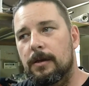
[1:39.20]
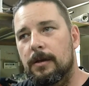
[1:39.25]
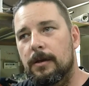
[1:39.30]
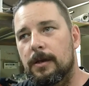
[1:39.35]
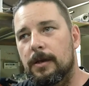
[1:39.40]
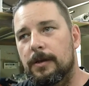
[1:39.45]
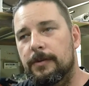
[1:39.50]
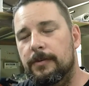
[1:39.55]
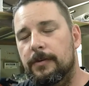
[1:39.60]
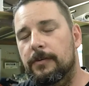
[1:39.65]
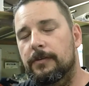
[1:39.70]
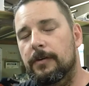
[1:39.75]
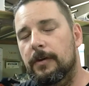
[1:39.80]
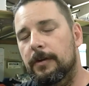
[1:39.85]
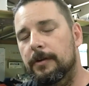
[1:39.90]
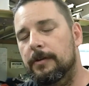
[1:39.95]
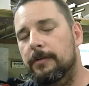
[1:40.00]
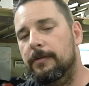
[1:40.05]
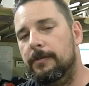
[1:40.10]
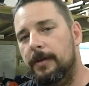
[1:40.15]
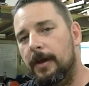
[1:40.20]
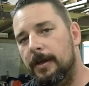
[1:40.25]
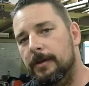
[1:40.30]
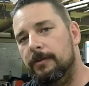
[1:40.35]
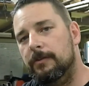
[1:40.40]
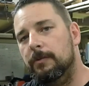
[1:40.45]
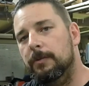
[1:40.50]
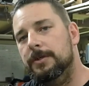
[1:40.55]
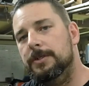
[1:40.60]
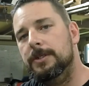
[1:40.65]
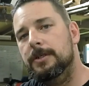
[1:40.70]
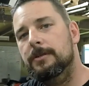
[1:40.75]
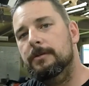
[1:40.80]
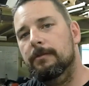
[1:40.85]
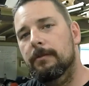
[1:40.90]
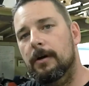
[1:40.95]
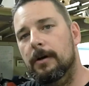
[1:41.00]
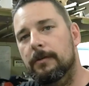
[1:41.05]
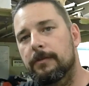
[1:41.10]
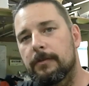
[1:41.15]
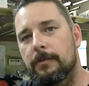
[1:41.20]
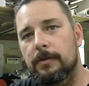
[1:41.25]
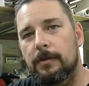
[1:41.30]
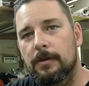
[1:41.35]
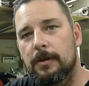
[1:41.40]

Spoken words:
it's a solid state switching device.